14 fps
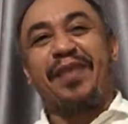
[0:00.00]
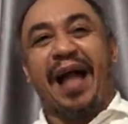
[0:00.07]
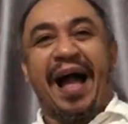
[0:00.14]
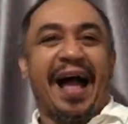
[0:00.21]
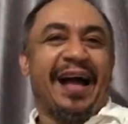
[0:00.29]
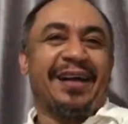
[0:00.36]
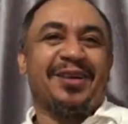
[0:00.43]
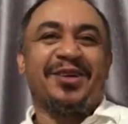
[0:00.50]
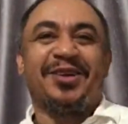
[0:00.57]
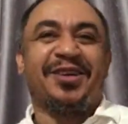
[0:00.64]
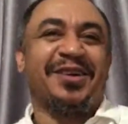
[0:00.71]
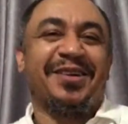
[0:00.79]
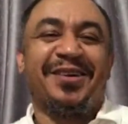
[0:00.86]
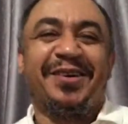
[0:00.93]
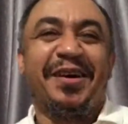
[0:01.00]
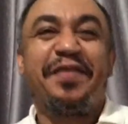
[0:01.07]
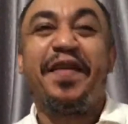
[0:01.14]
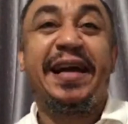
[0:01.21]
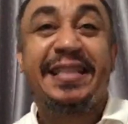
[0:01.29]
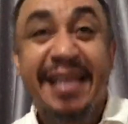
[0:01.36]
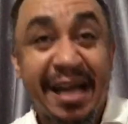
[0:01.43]
No.
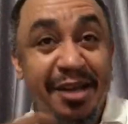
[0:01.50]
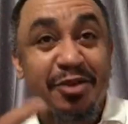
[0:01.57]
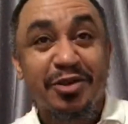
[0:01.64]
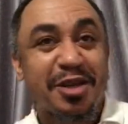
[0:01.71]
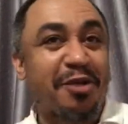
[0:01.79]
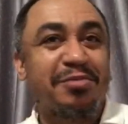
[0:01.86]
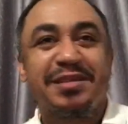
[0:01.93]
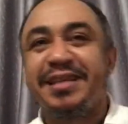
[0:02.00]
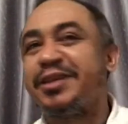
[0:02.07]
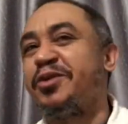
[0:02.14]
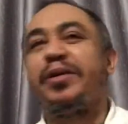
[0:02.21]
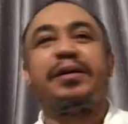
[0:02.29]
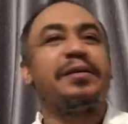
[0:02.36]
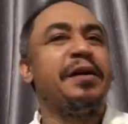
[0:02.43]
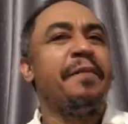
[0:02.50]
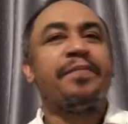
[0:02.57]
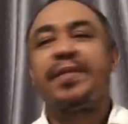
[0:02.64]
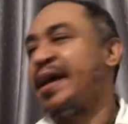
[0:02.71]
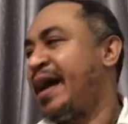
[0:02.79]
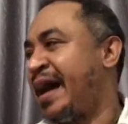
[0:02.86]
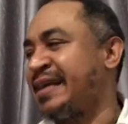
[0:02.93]
If I tell you something, you will,
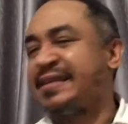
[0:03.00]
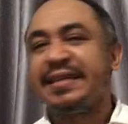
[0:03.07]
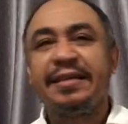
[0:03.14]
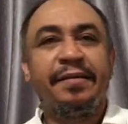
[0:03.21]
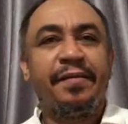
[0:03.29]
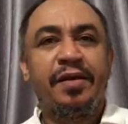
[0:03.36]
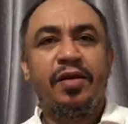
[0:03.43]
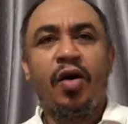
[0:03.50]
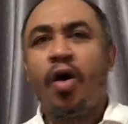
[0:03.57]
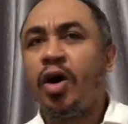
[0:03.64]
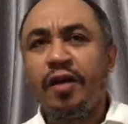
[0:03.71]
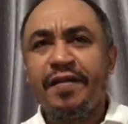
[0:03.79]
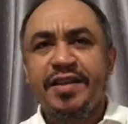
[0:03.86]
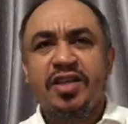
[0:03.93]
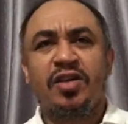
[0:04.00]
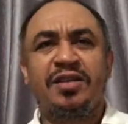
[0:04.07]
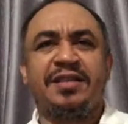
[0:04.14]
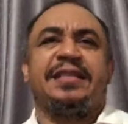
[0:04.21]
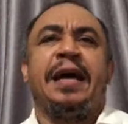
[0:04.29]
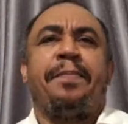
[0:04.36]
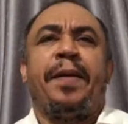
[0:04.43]
as in, all of a sudden,
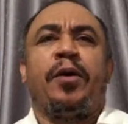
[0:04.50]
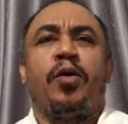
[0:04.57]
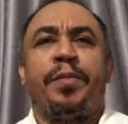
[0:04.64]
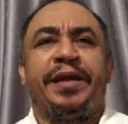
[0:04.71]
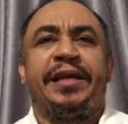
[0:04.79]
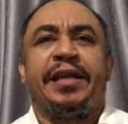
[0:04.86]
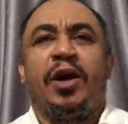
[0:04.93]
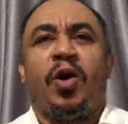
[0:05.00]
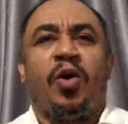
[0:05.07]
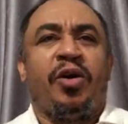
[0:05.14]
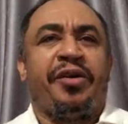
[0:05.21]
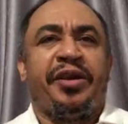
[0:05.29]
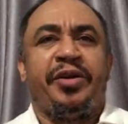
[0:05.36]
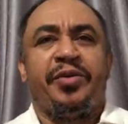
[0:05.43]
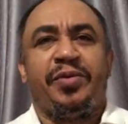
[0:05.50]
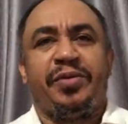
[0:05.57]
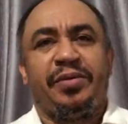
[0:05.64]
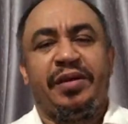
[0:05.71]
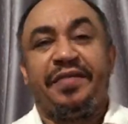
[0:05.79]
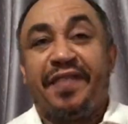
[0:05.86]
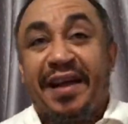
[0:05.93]
sniper go begin to hungry you.
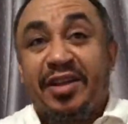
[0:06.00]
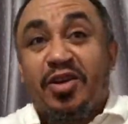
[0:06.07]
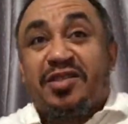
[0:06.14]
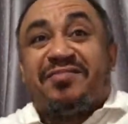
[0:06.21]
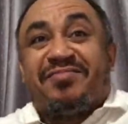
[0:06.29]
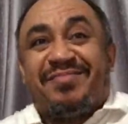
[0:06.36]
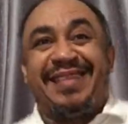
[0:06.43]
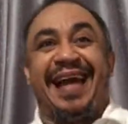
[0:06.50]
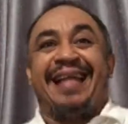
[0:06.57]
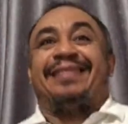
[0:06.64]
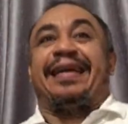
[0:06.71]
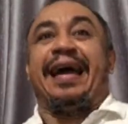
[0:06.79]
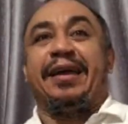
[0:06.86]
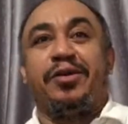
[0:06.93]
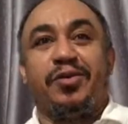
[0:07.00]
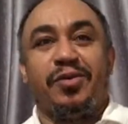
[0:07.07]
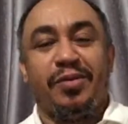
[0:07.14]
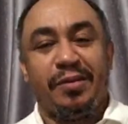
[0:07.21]
If I just enter you,